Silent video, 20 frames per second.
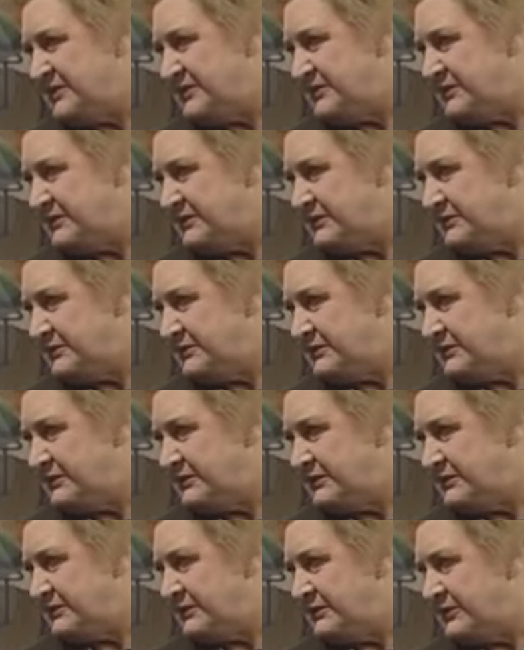
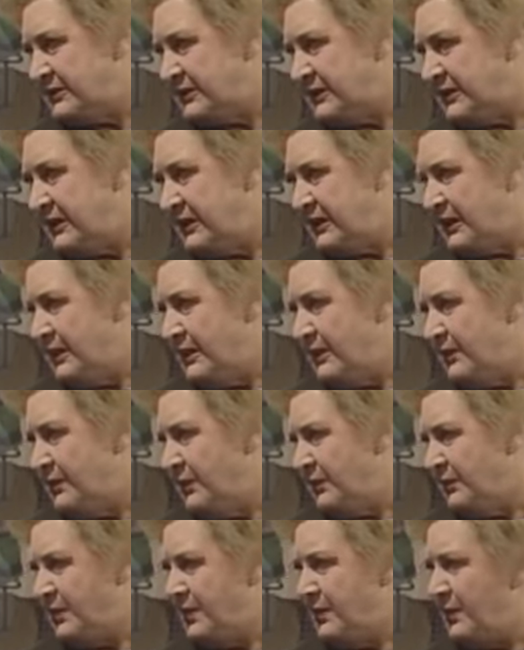
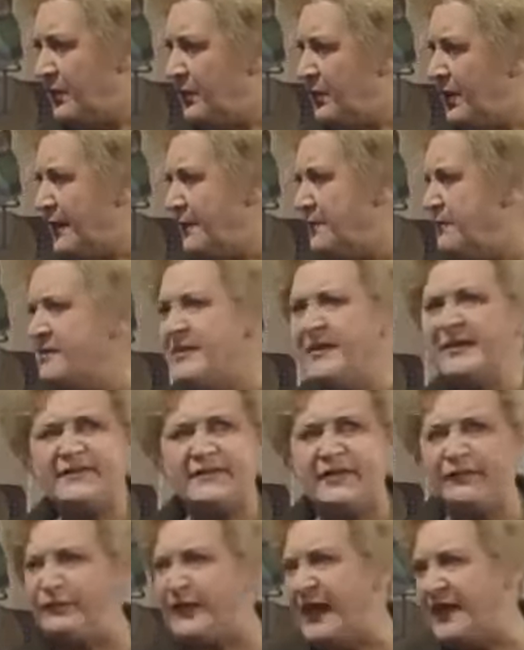I dare you. Well,
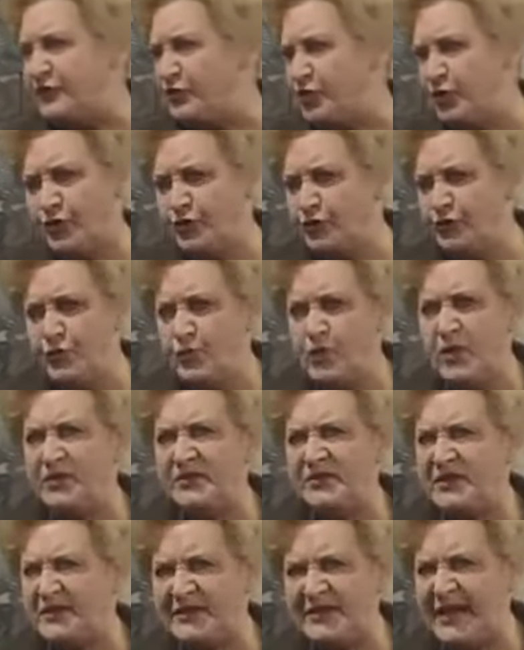Mr. Fletcher doesn't
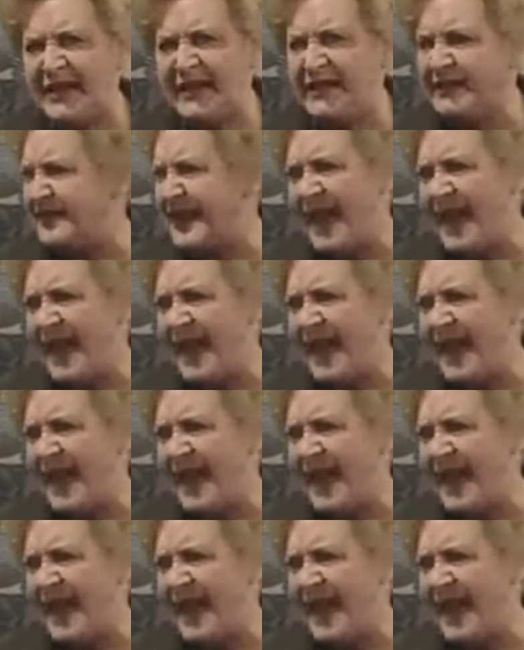want to take us